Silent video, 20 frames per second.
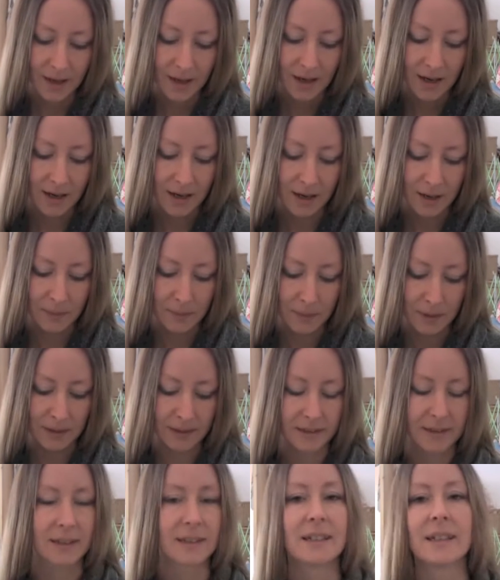
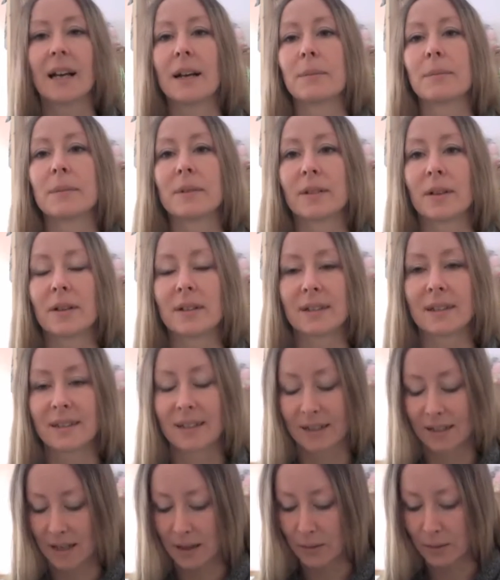So as I
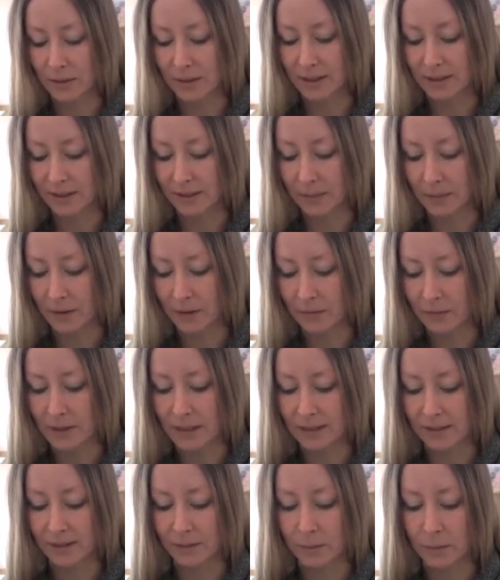said, I wanted something
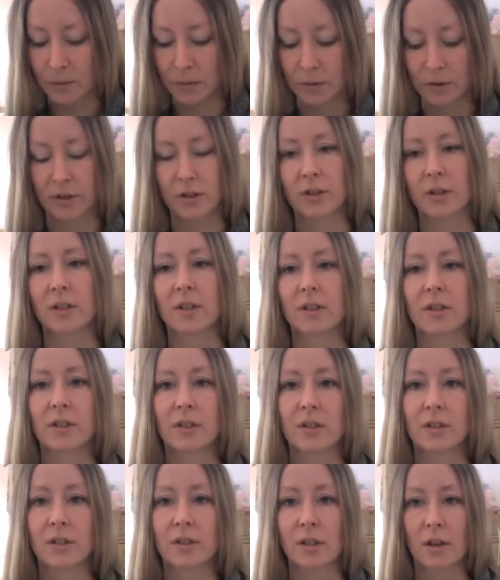really small just to
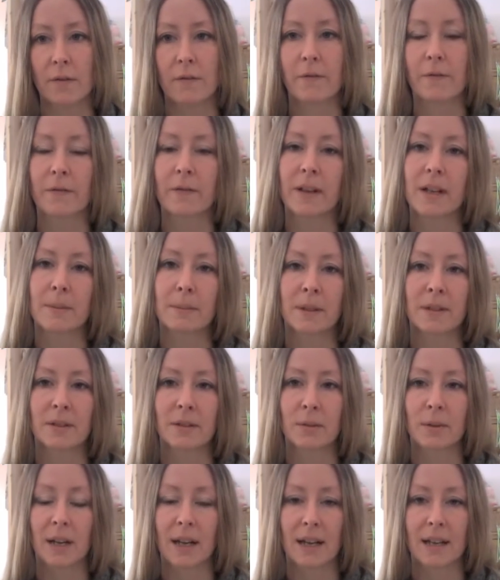stuff in my
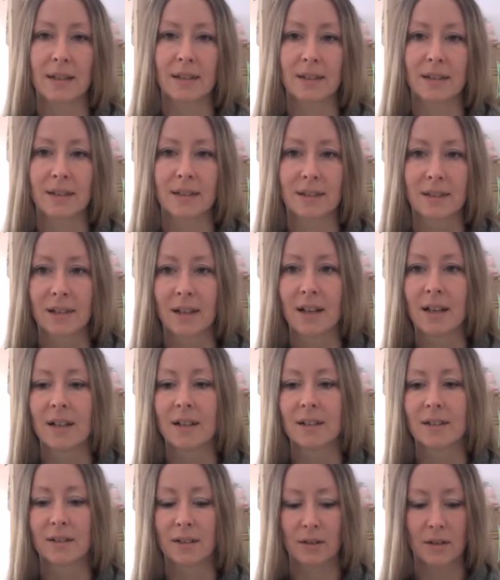suitcase
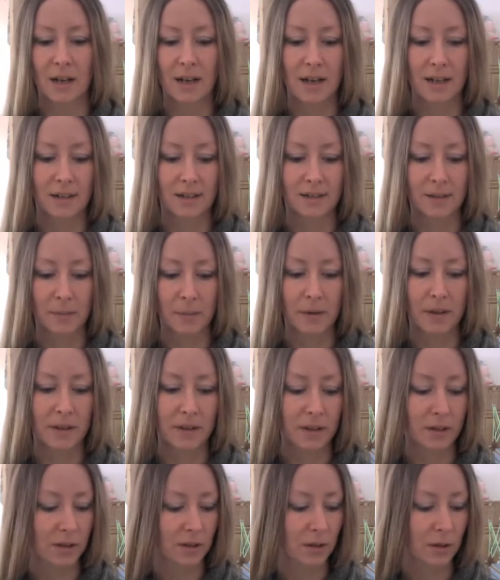so that I had something
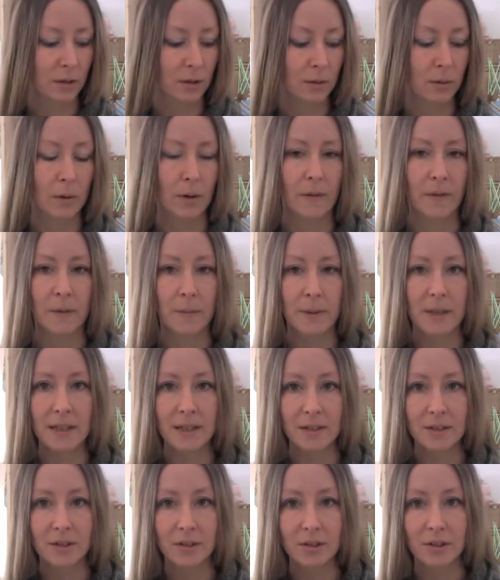to do on the
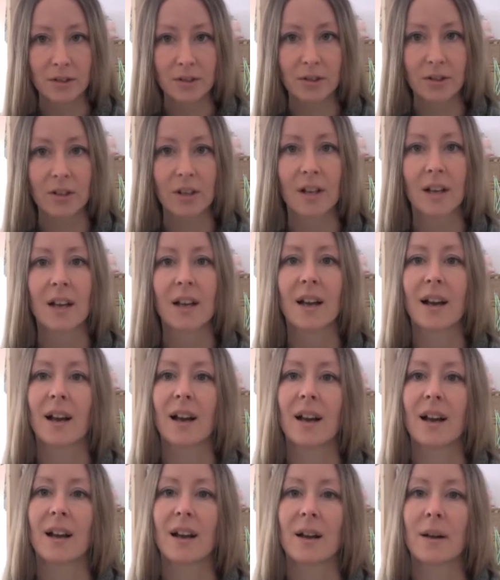beach
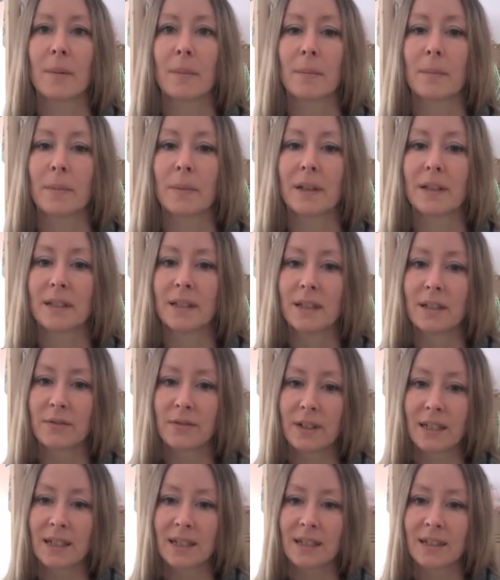in the
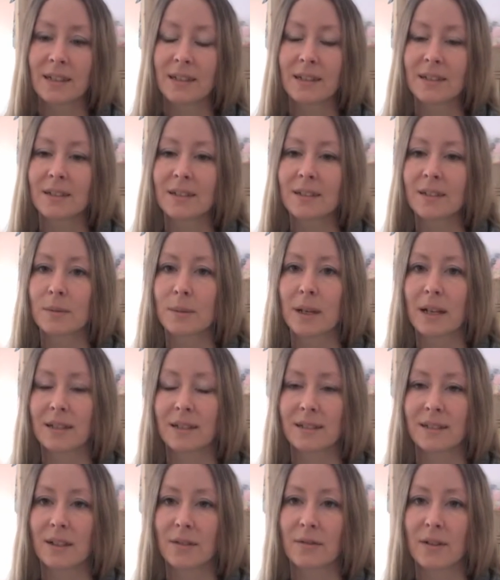evenings. We had a
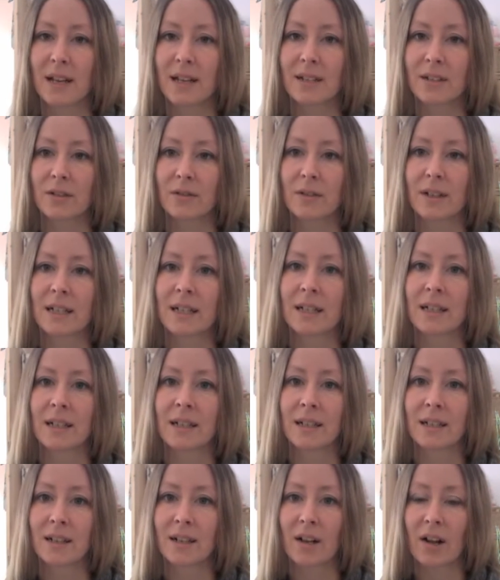
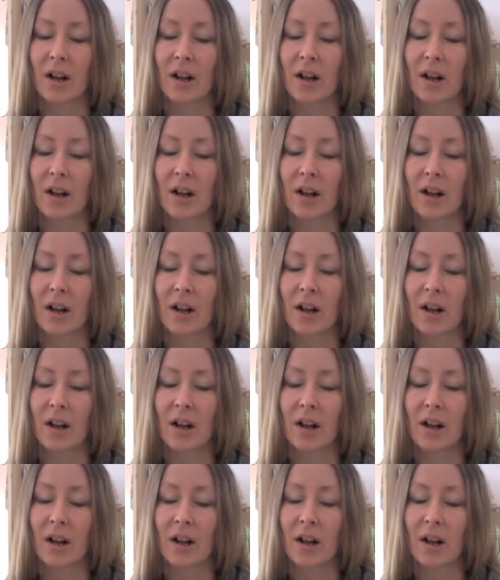self-catering